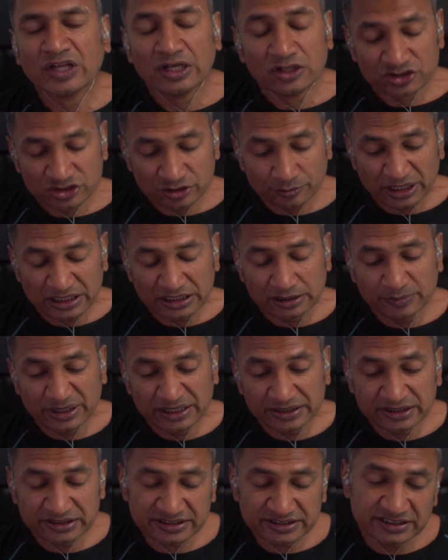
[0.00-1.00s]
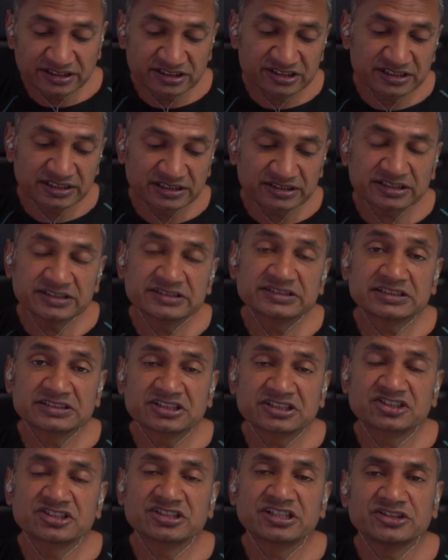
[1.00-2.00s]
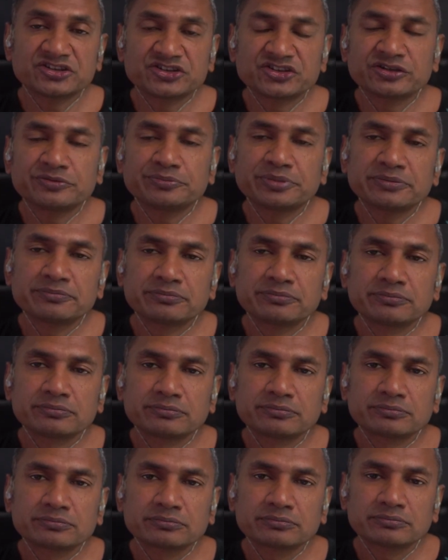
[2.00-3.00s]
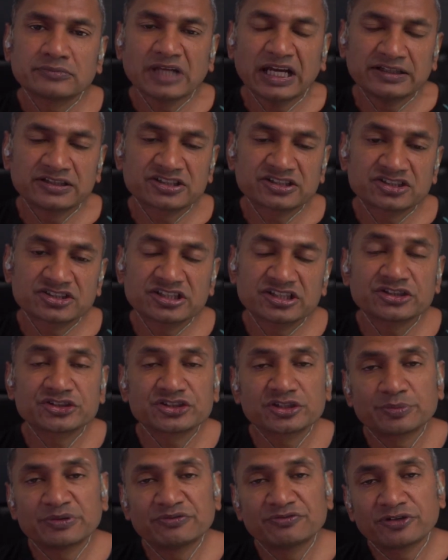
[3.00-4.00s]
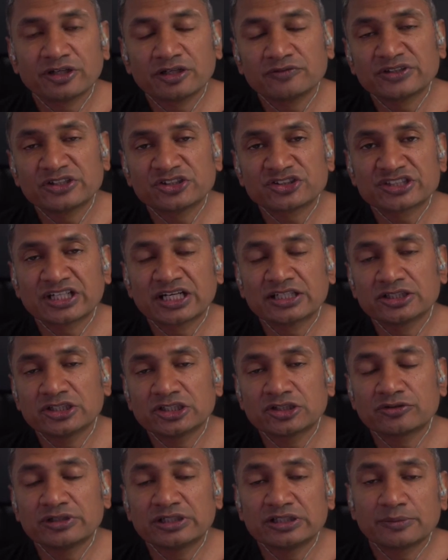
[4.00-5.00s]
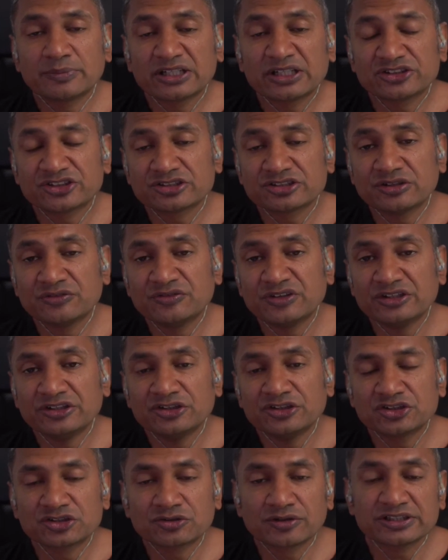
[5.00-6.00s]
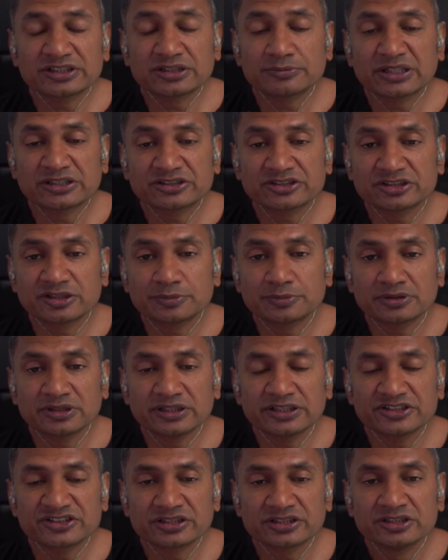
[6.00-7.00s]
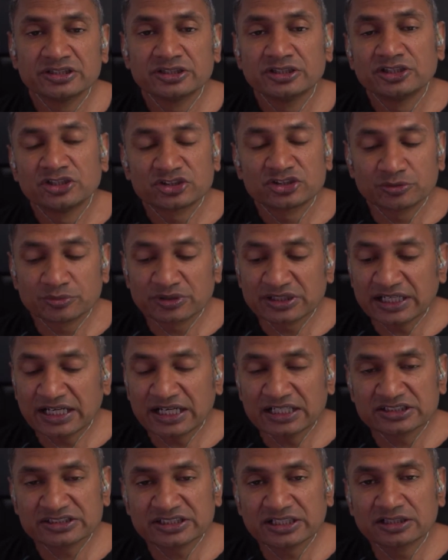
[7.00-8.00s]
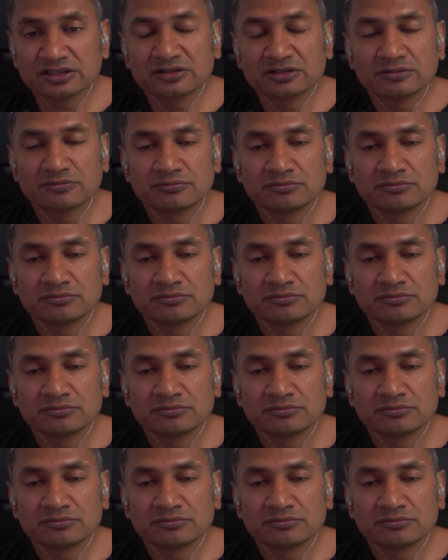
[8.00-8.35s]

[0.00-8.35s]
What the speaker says: So my immediate instinct is it's a stitch-up, and it's a stitch-up involving Charlotte Green, the Manchester Evening News, Greater Manchester Police, some cartel